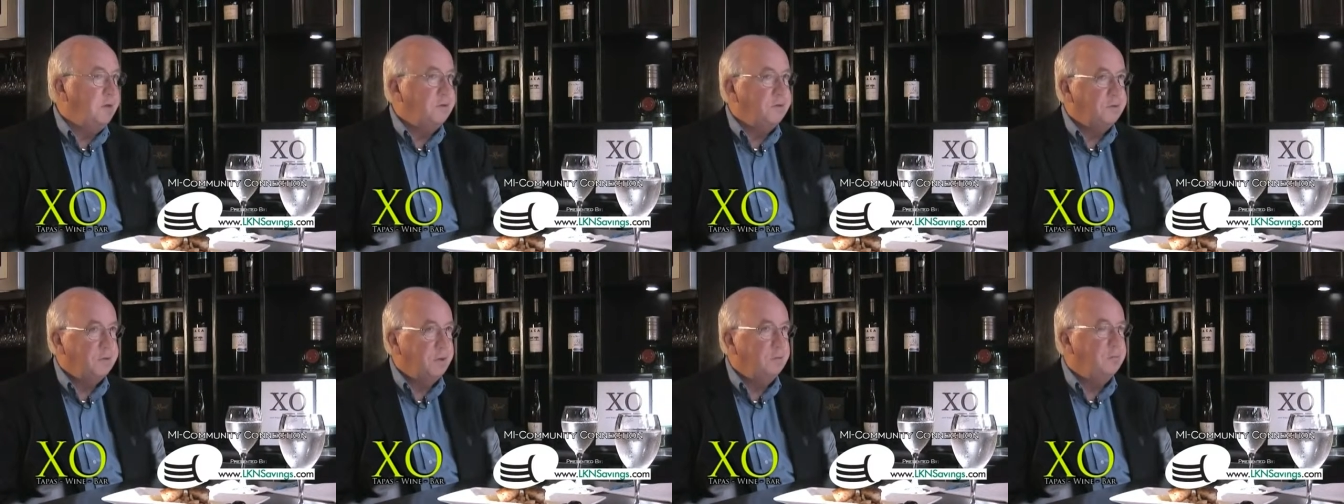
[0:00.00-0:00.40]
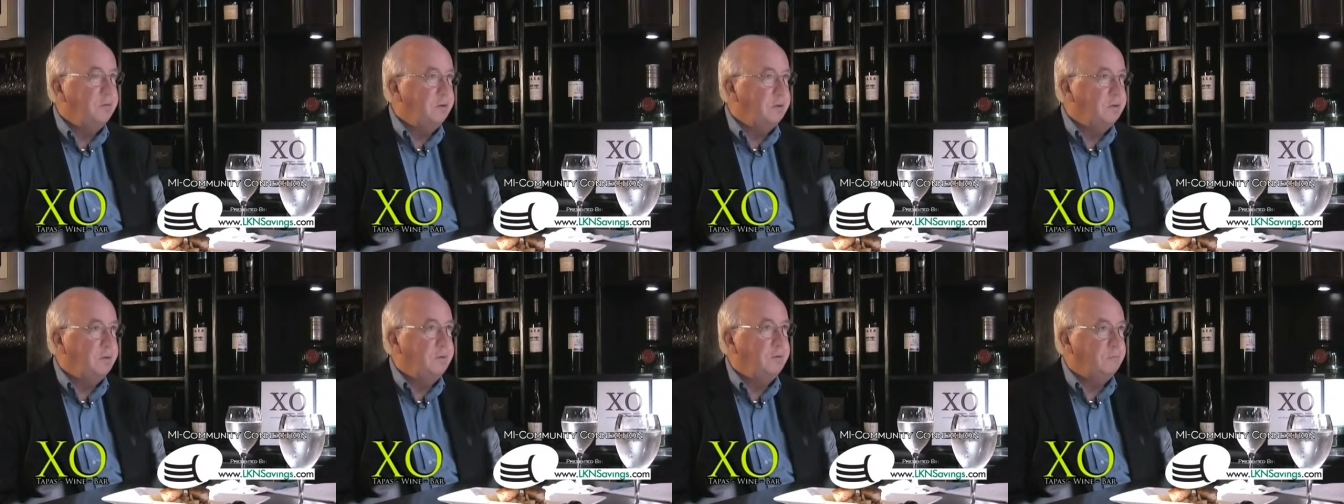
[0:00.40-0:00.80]
is
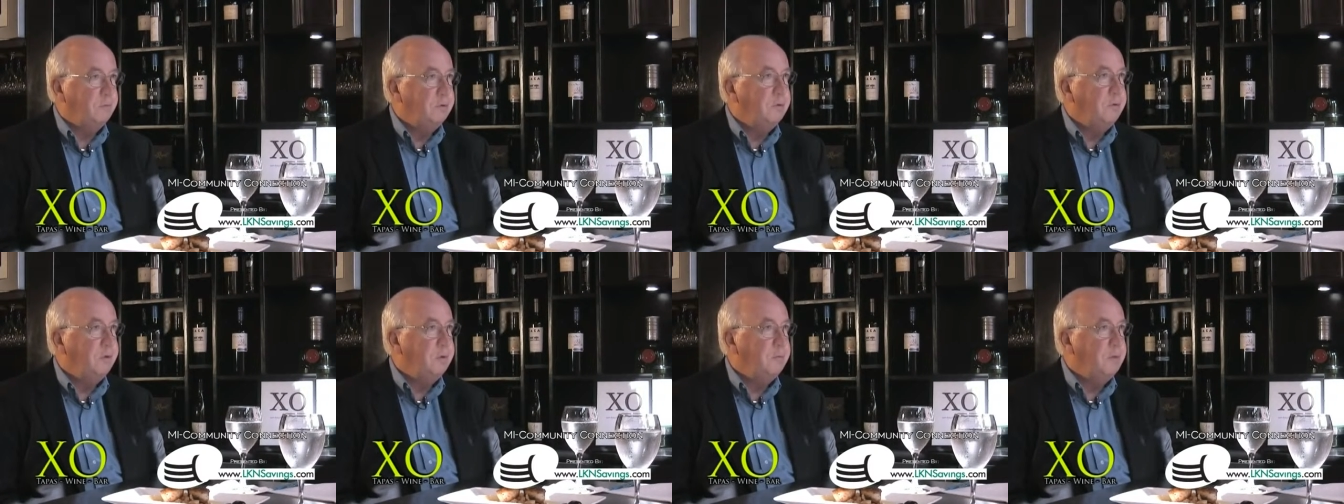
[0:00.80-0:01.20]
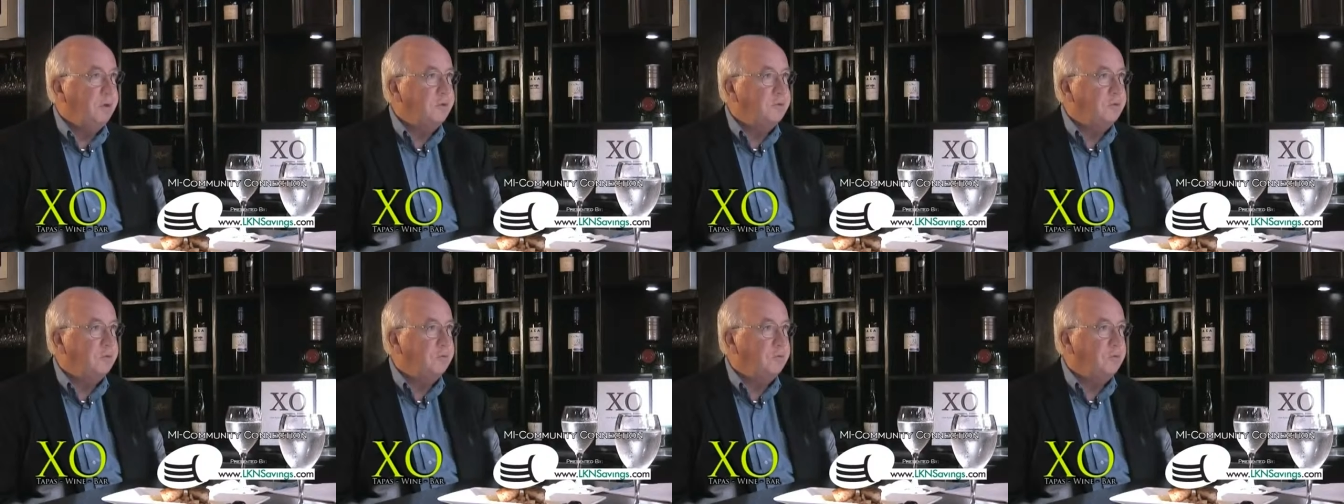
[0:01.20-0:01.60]
something that really
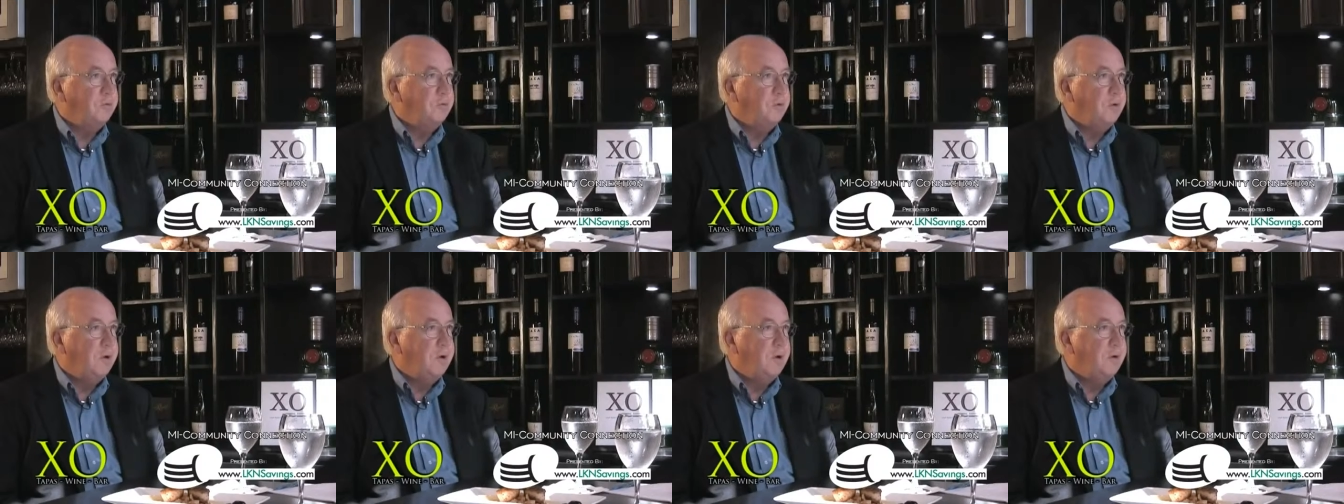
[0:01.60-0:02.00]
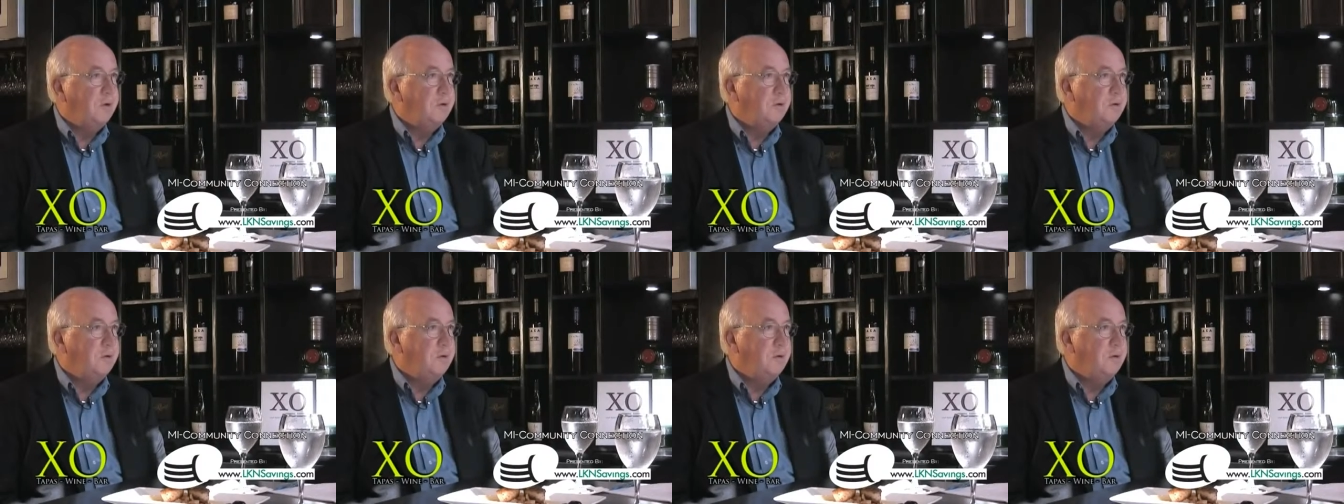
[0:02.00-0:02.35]
makes it worthwhile.